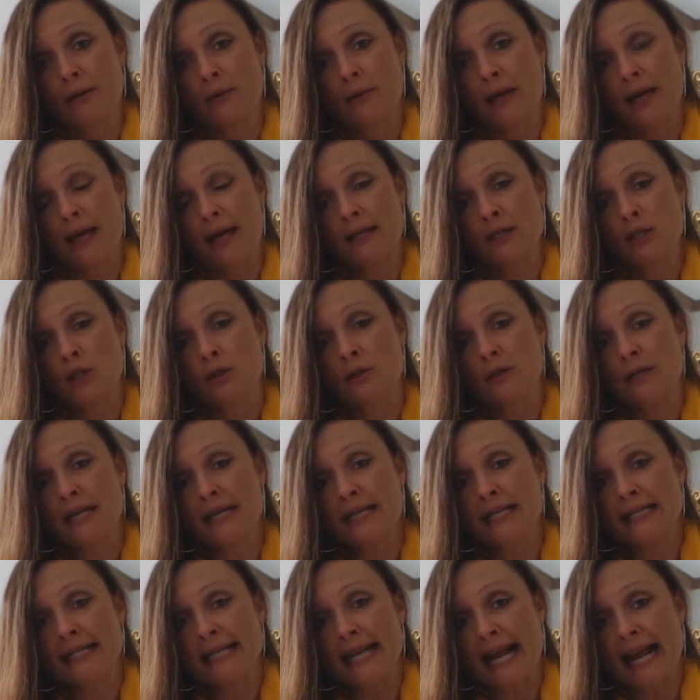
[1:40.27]
okay? So you
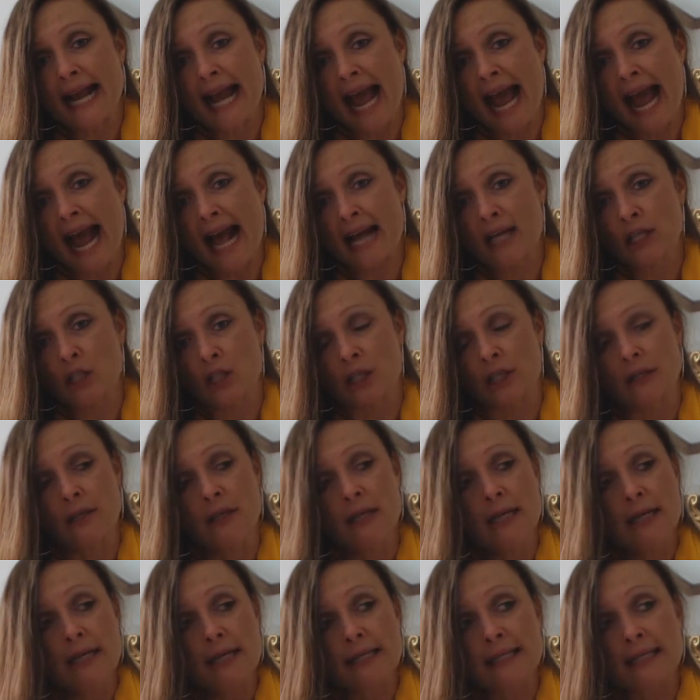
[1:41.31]
need to take action
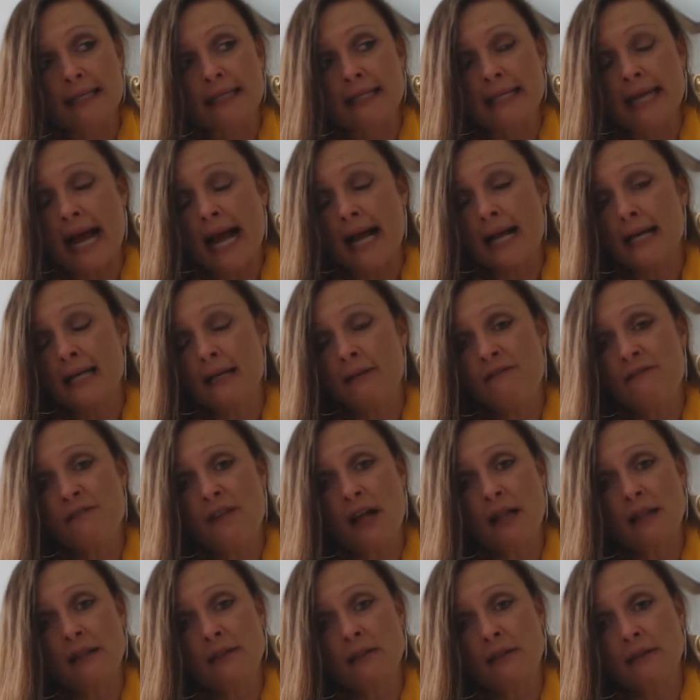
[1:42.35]
because it's not going to
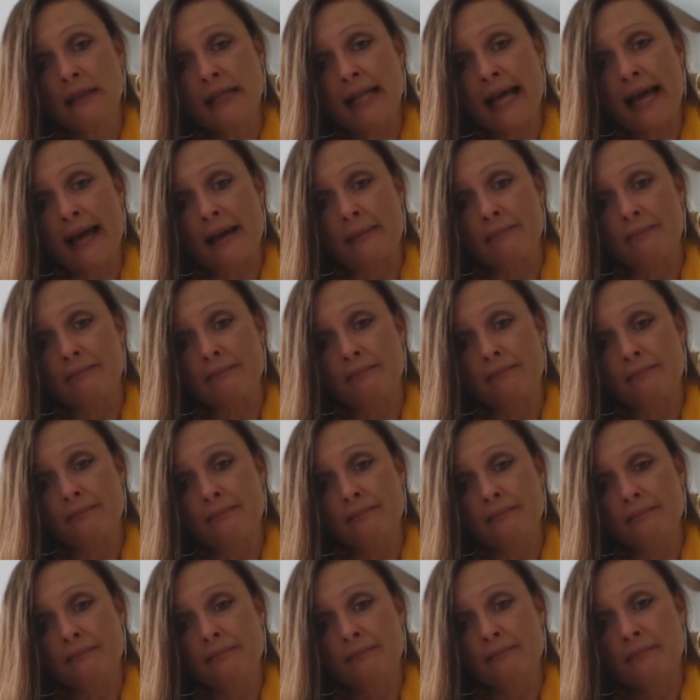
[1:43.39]
fall in your lap.
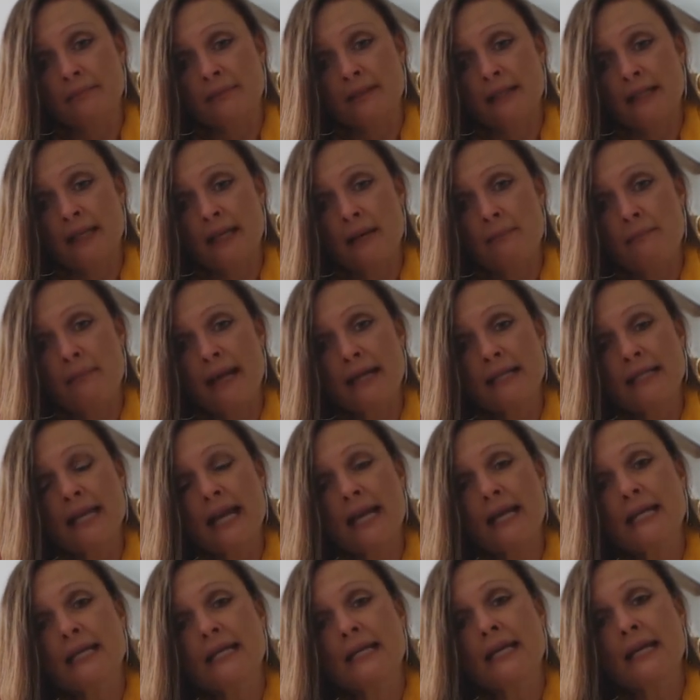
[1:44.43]
It may
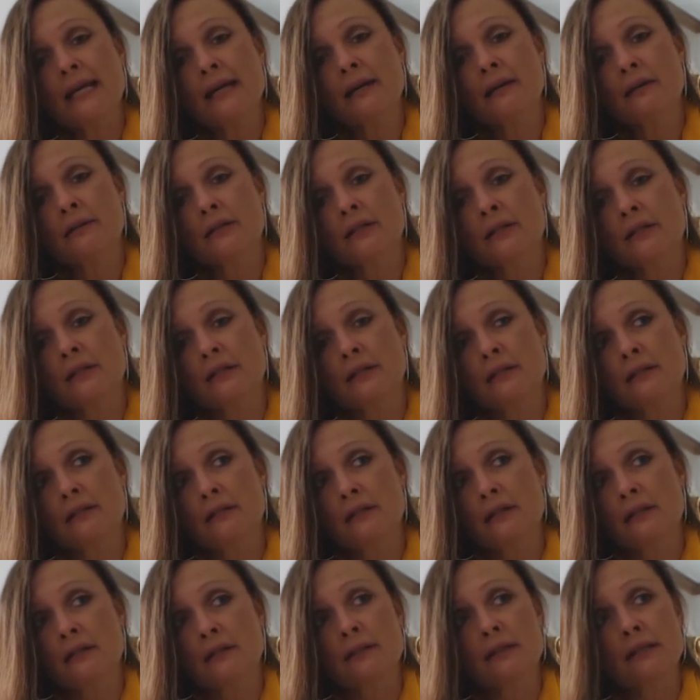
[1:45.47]
take years to
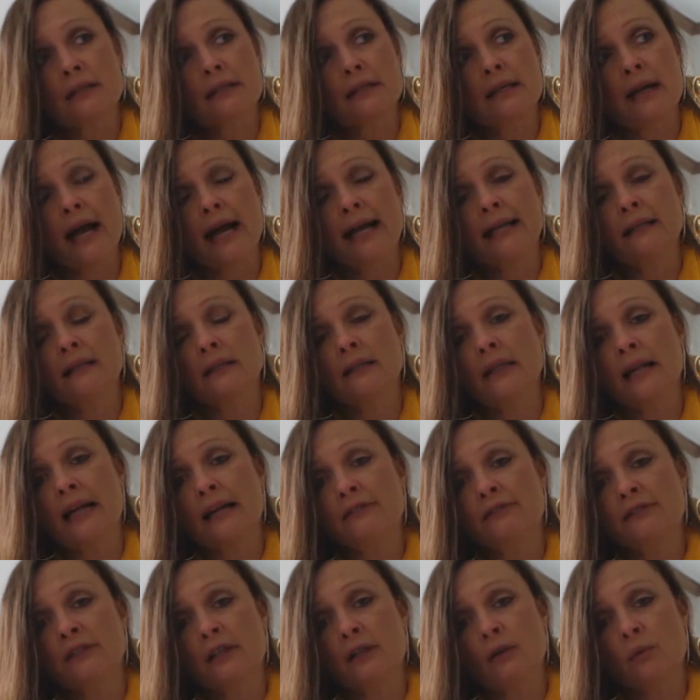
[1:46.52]
design the
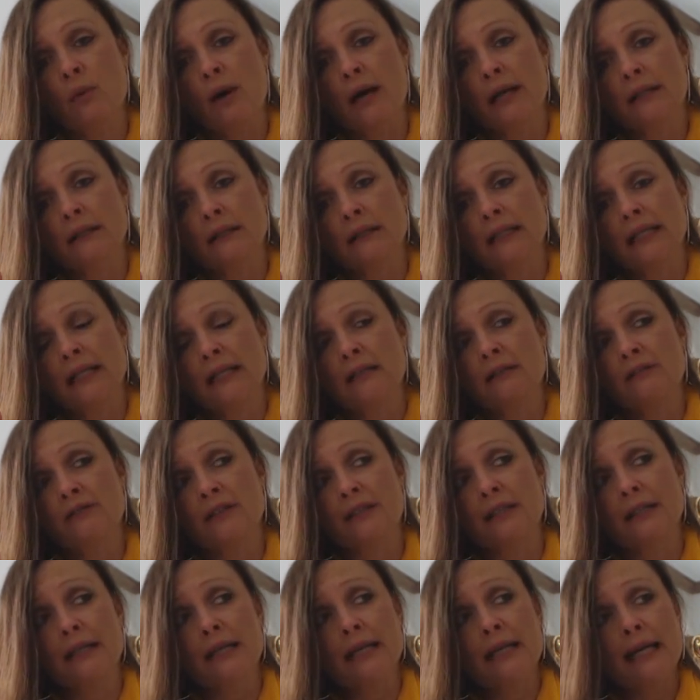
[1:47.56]
life that you want to
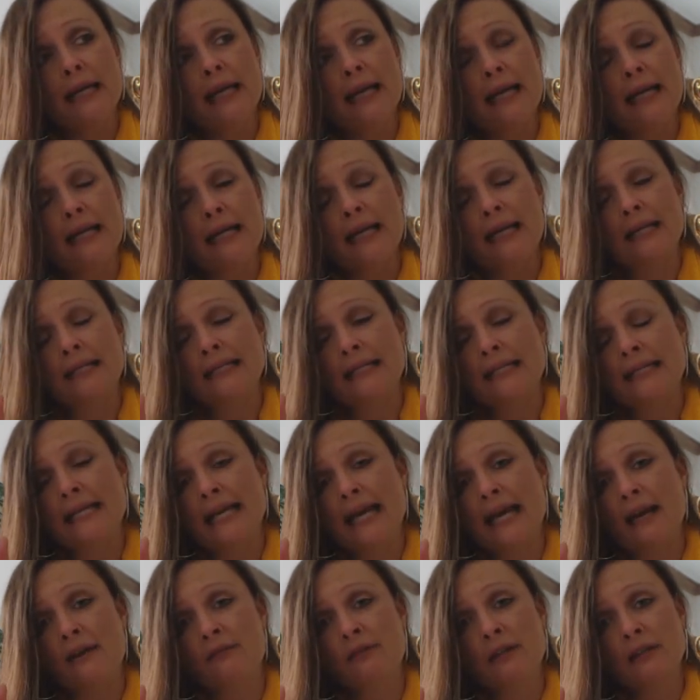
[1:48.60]
live and to
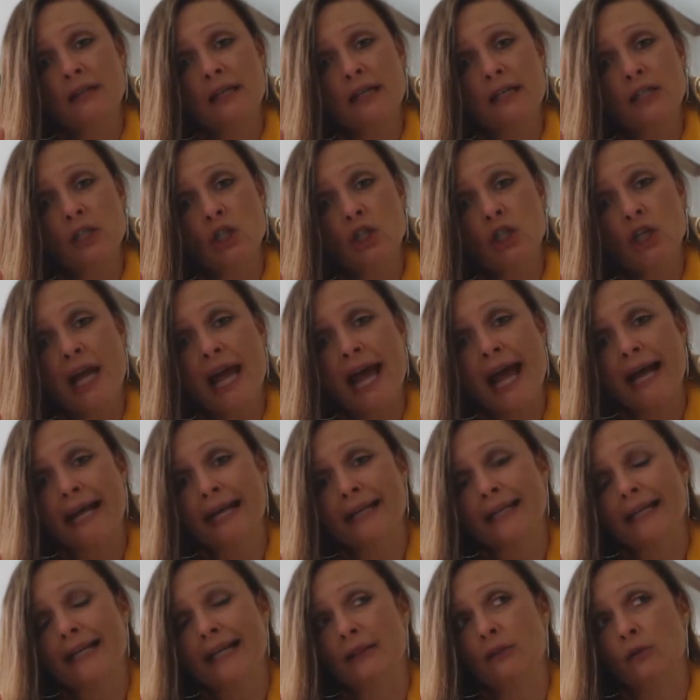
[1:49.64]
get everything in
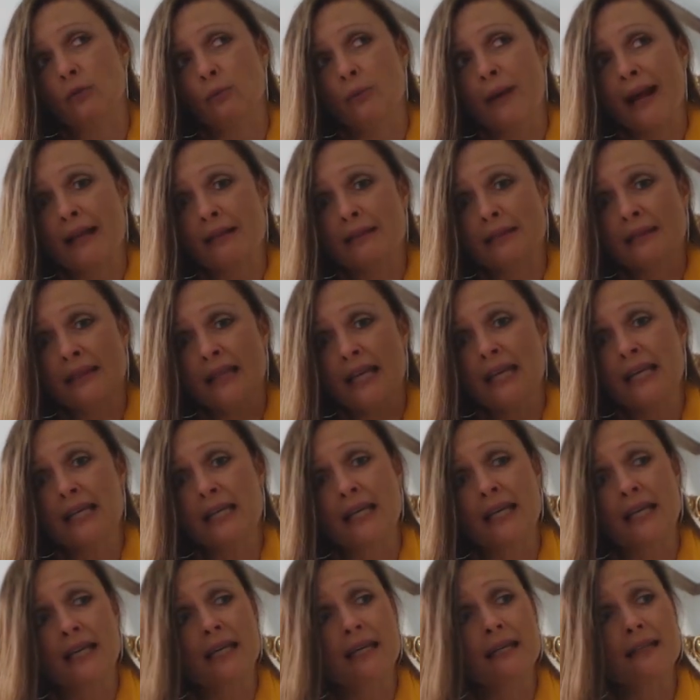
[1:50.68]
check and to get the right
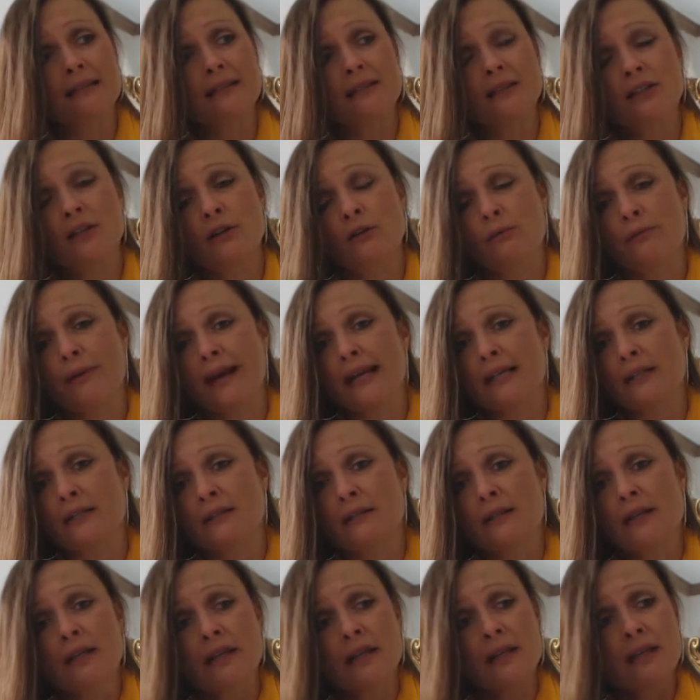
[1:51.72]
thinking and, you know, right